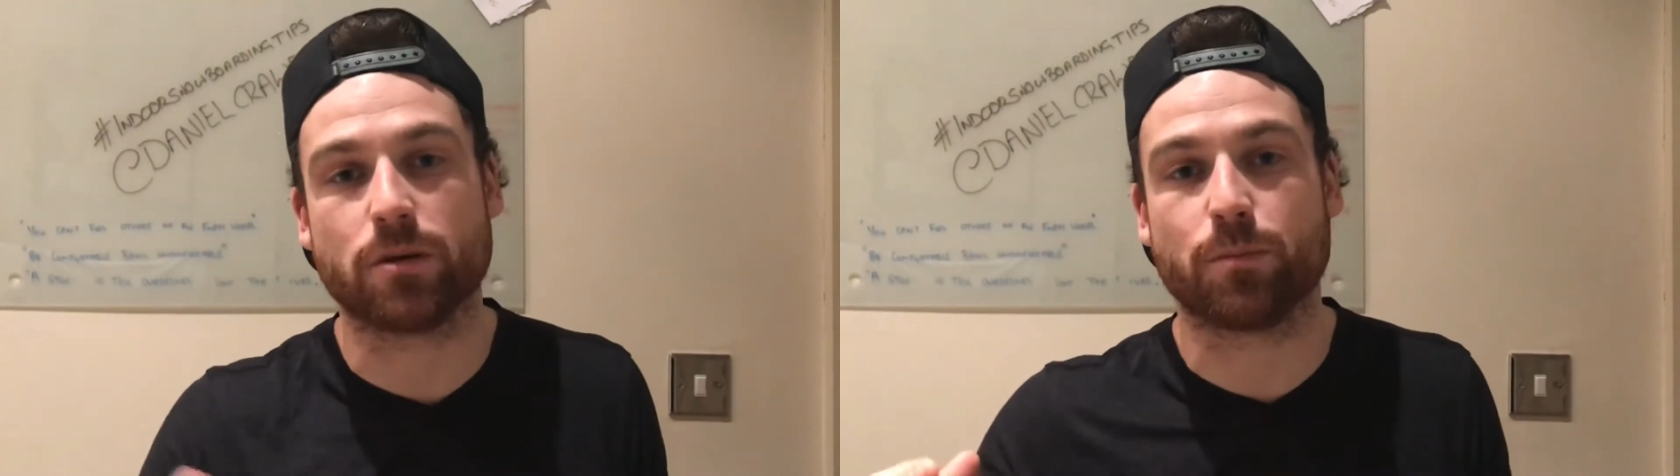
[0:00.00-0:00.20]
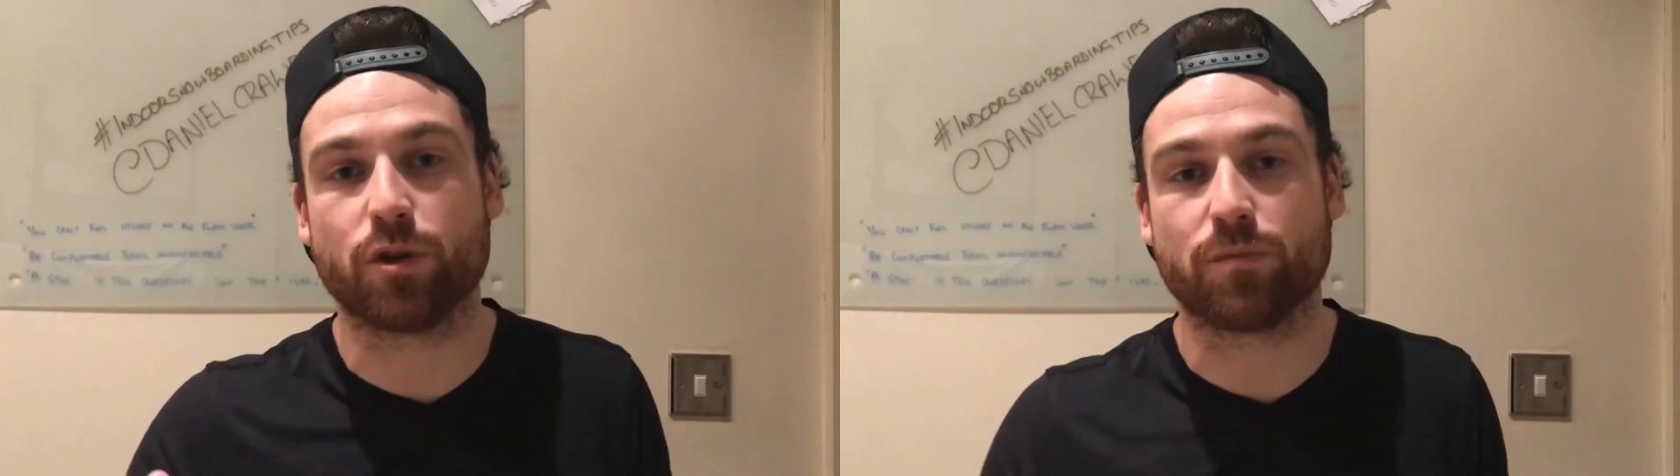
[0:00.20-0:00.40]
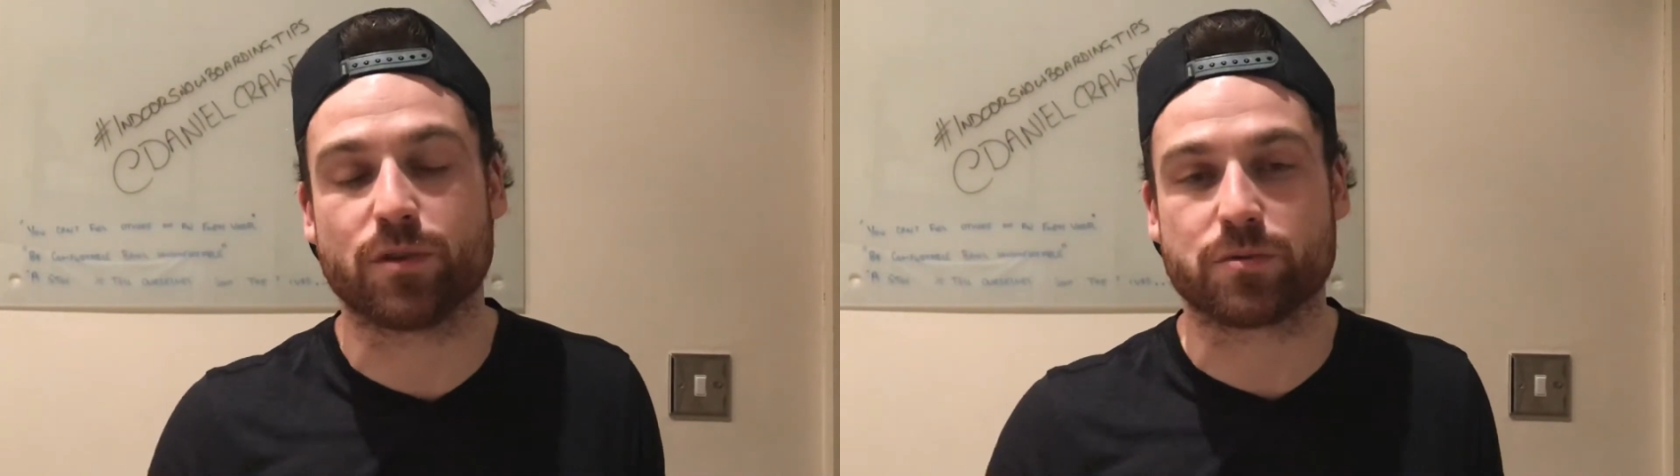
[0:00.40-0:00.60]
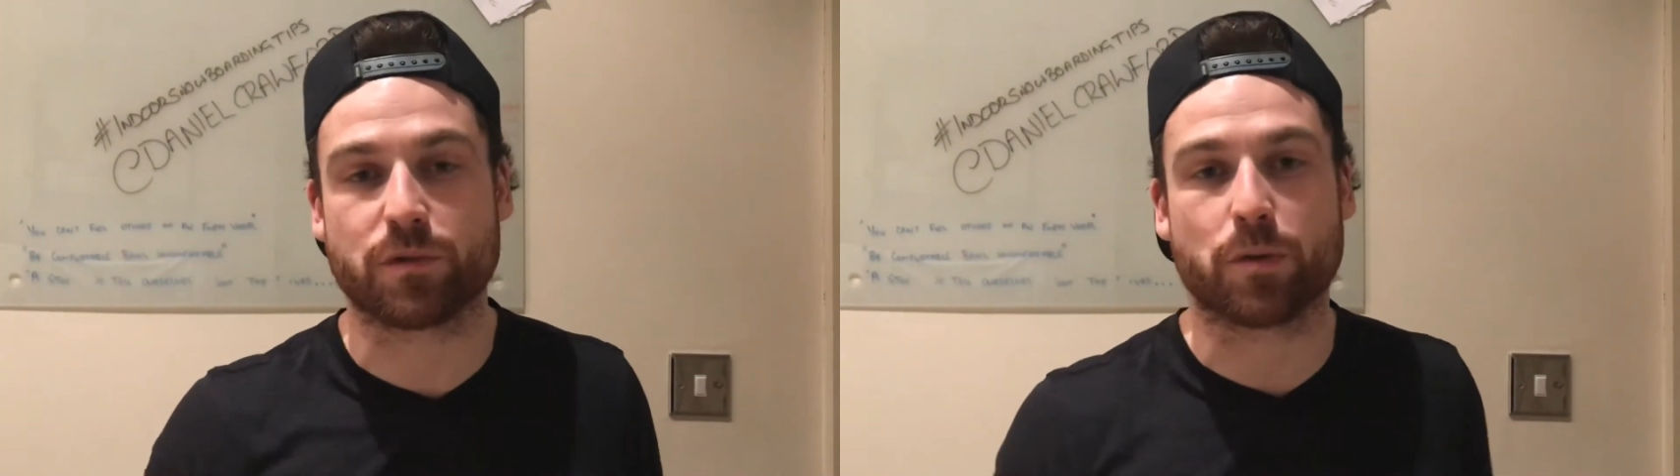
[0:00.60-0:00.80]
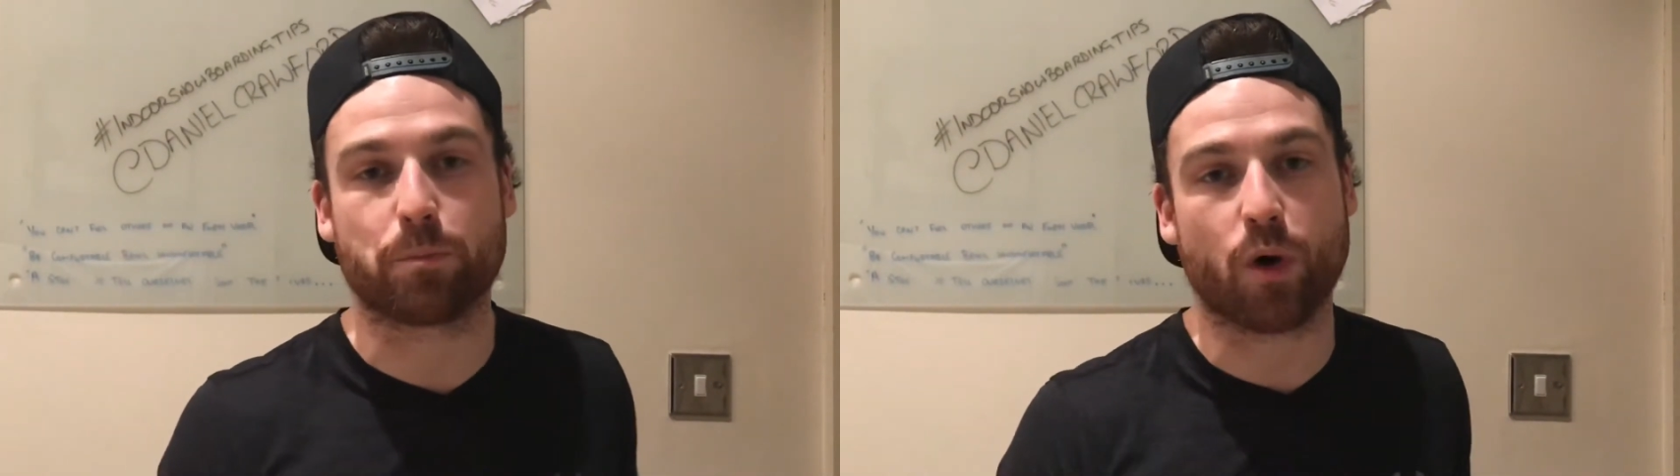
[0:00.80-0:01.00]
your movements
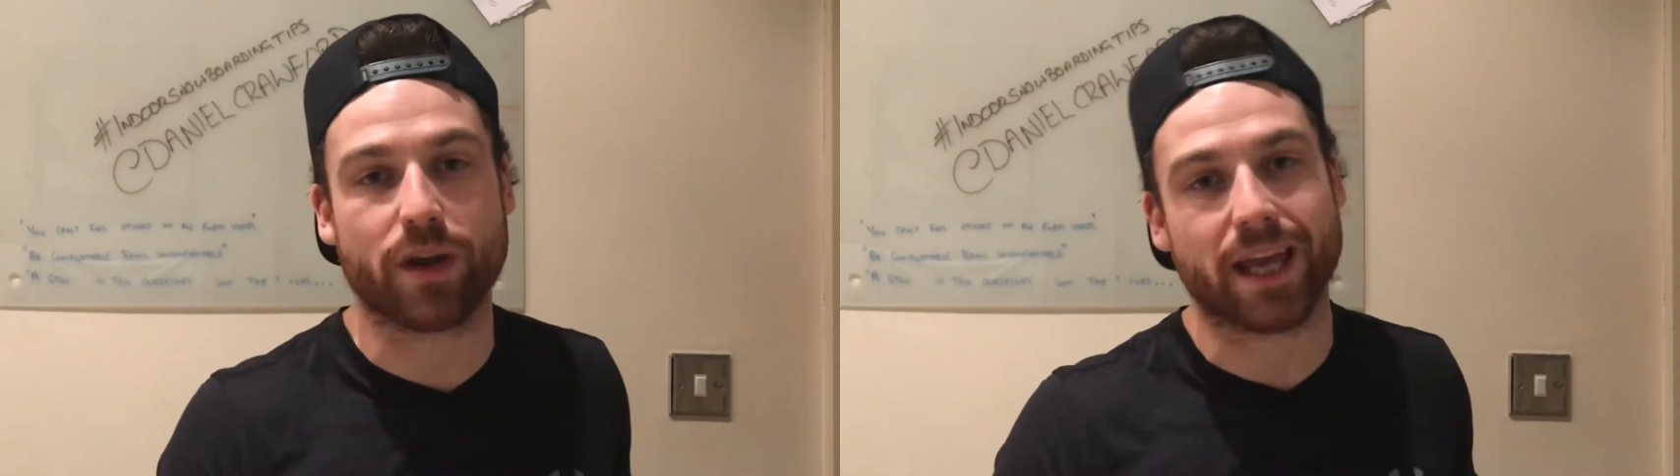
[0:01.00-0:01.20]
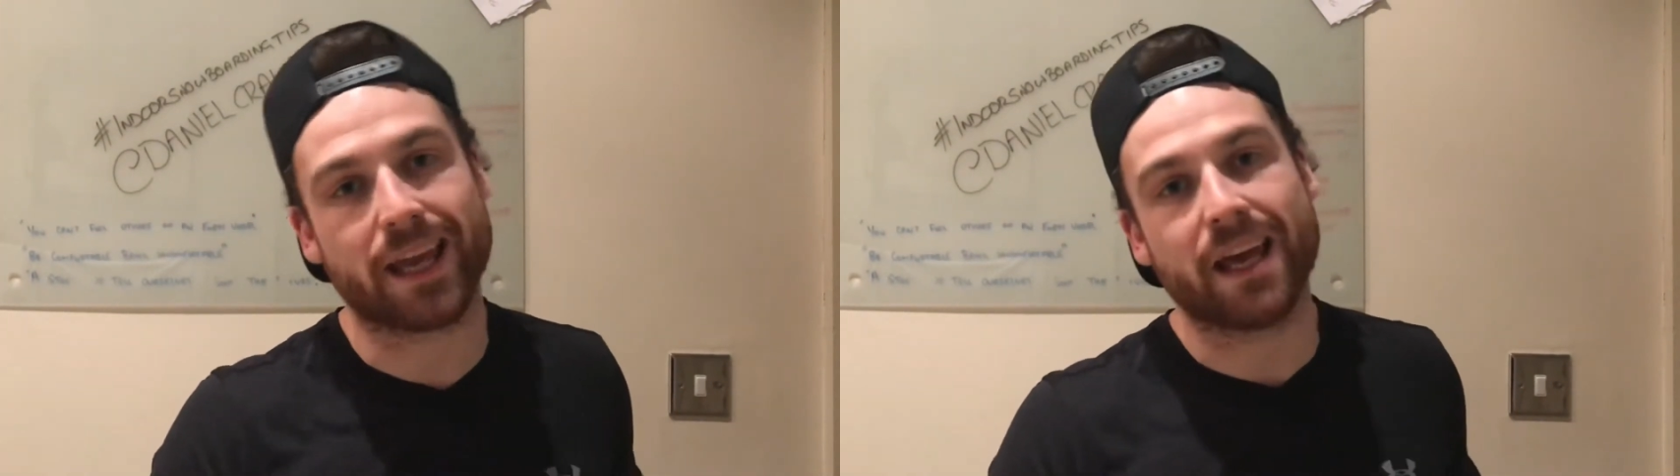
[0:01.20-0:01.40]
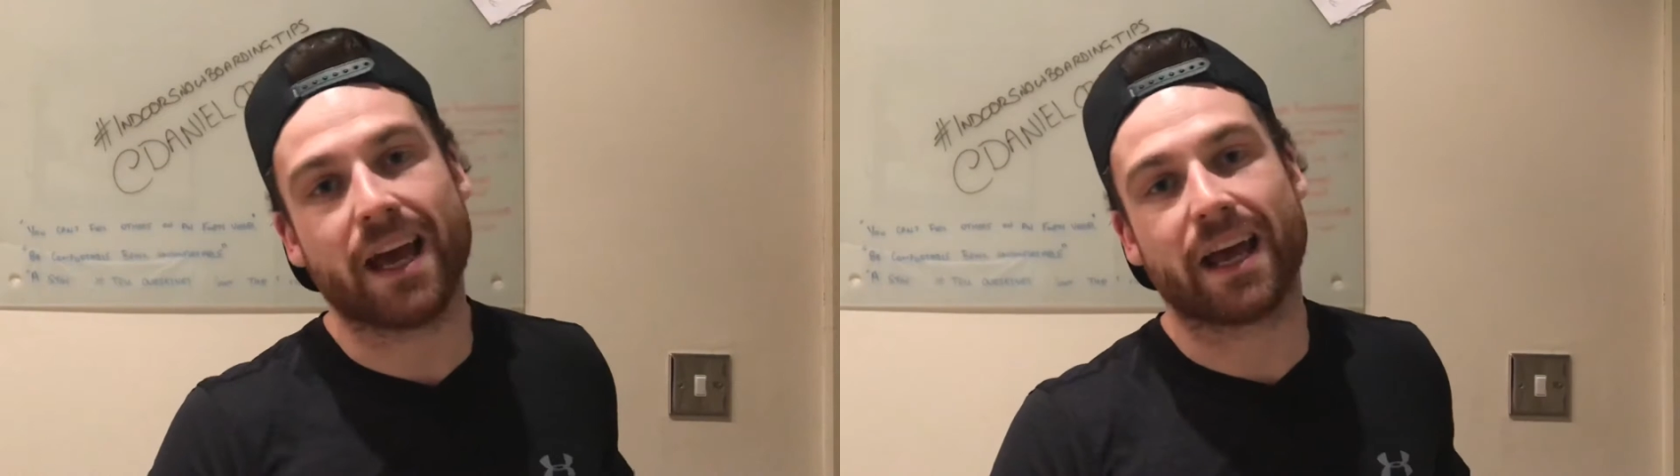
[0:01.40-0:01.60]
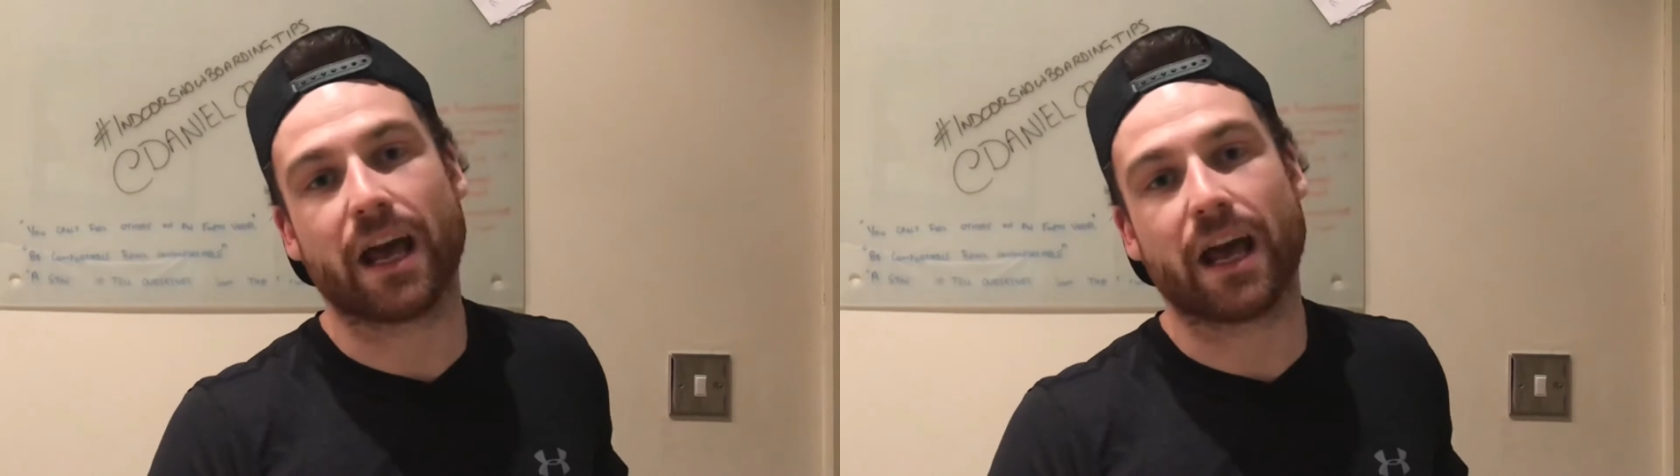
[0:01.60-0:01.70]
with your body